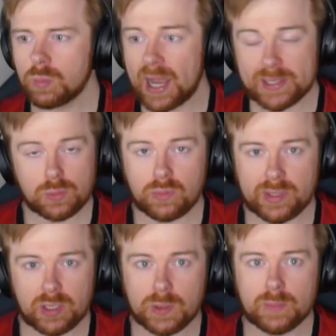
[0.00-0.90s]
had all
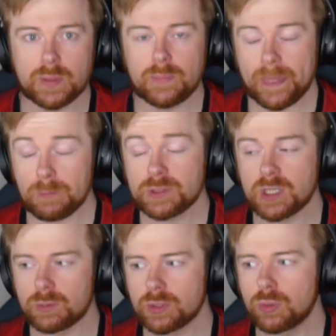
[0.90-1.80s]
the equipment, I was
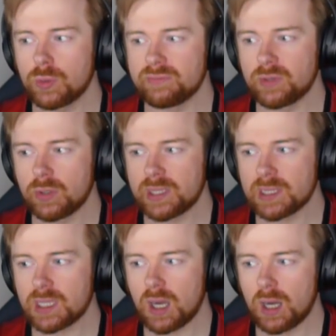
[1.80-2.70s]
going to record a vlog in
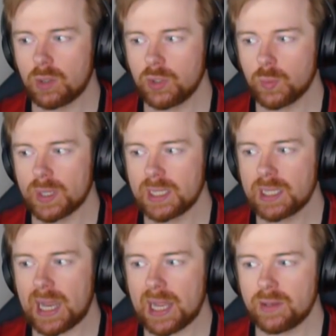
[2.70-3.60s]
the car on the way,
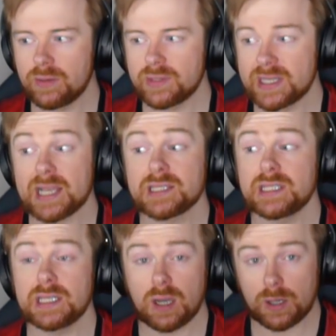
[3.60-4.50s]
and the
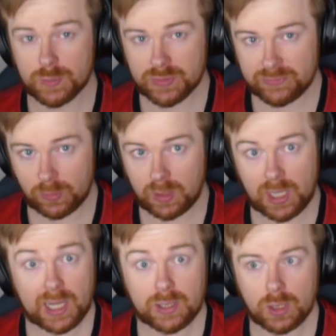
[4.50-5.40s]
SD card was full,
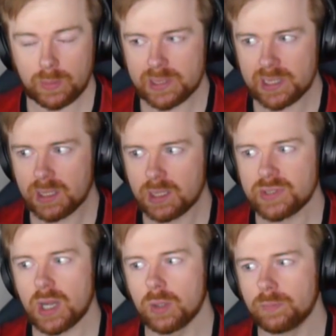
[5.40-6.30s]
and I had no idea. And I was
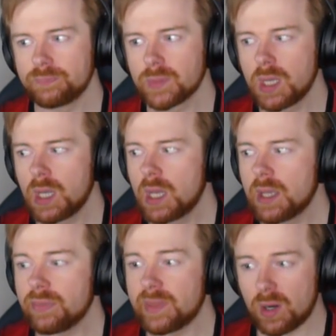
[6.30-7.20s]
like, oh.
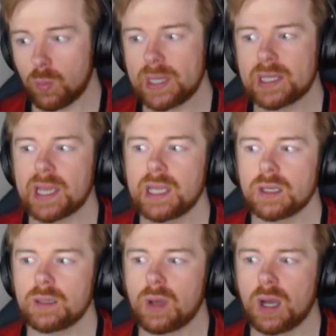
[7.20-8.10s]
A week
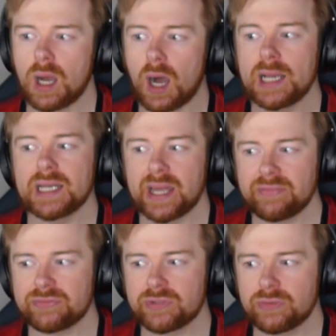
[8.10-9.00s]
later, I
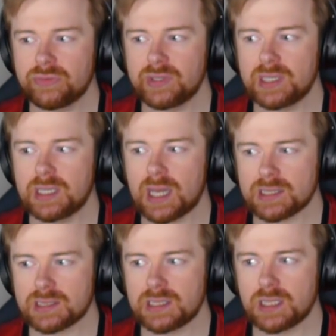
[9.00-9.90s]
left the
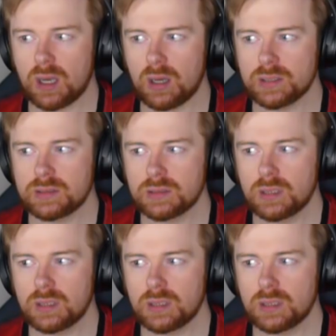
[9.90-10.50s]
SD card